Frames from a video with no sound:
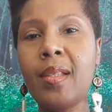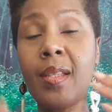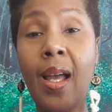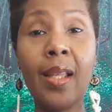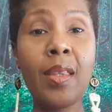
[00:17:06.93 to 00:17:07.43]
as
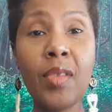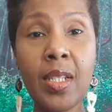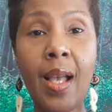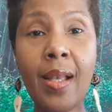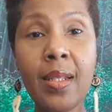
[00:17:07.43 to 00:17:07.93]
I
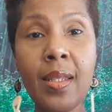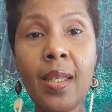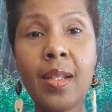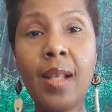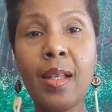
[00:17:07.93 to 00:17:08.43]
as I see
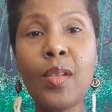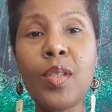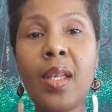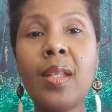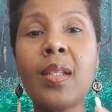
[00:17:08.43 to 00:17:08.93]
it, as I
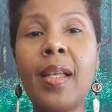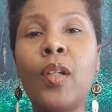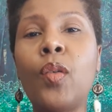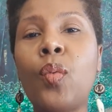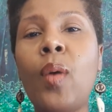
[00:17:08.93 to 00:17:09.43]
understand, it, it's
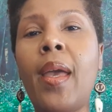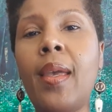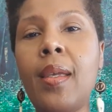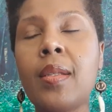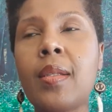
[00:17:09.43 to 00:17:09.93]
like
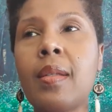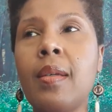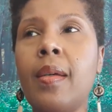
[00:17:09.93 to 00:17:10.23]
grades.